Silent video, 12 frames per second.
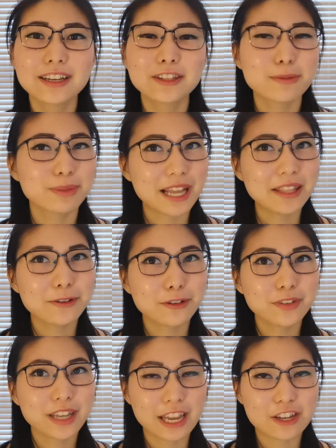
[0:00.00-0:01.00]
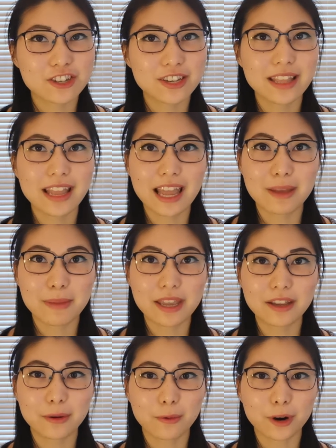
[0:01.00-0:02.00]
To plan a group vacation and
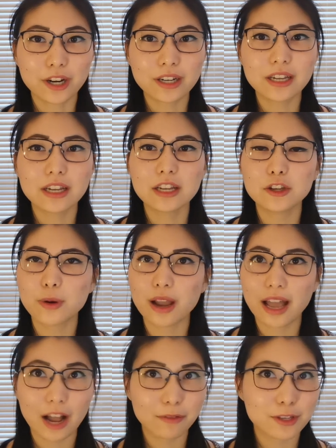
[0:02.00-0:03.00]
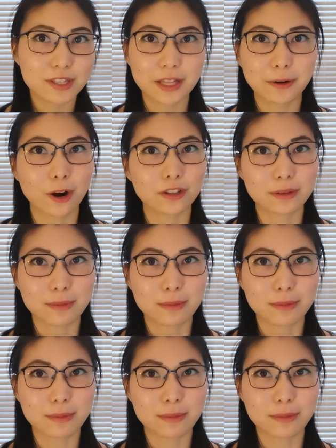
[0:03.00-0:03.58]
make it work, you will have to settle on a